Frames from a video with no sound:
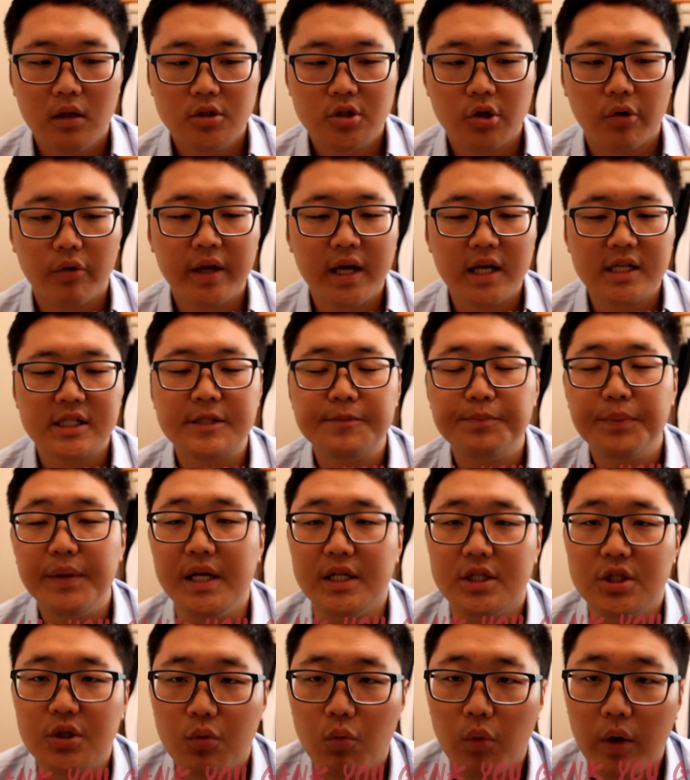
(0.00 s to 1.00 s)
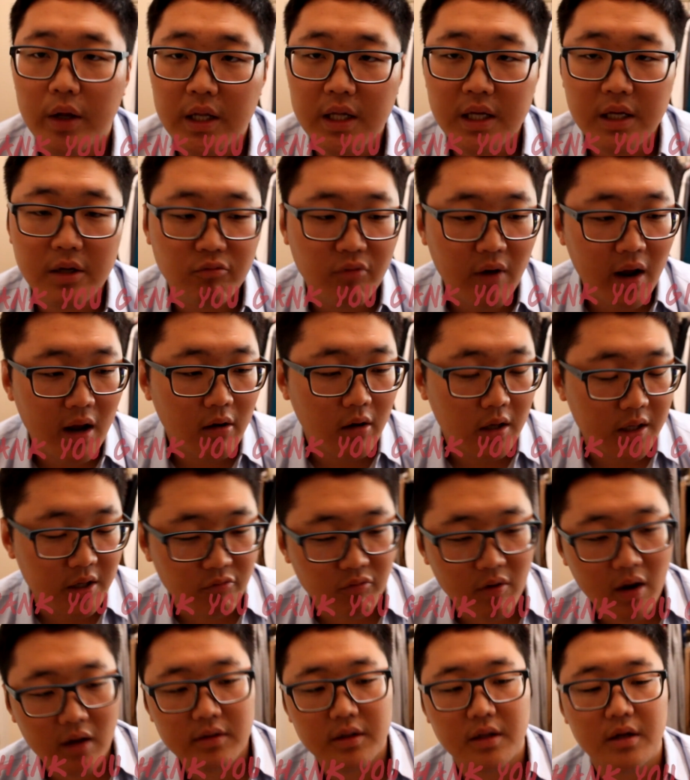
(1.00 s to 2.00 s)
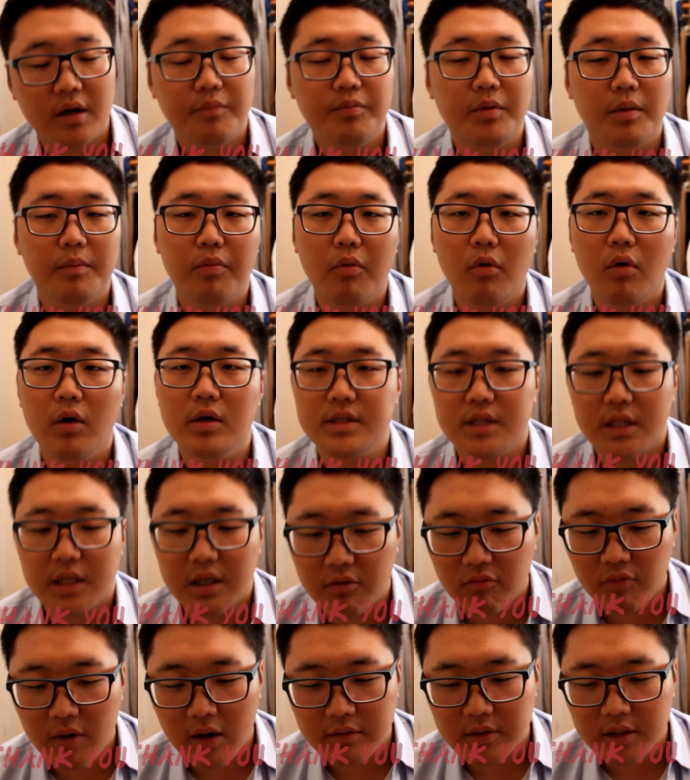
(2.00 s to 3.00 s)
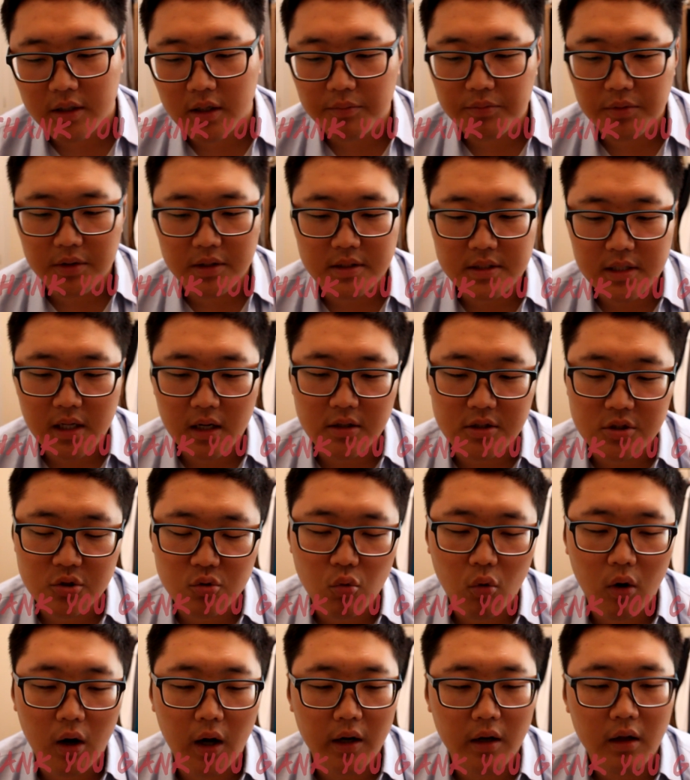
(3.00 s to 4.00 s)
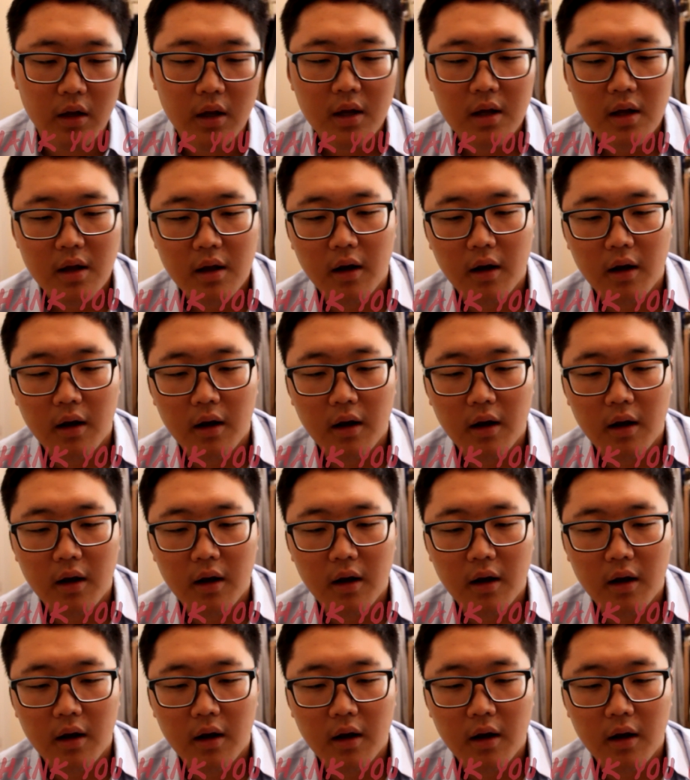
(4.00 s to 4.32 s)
during his speech when he rounded up the boys and he rounded up the entire squad,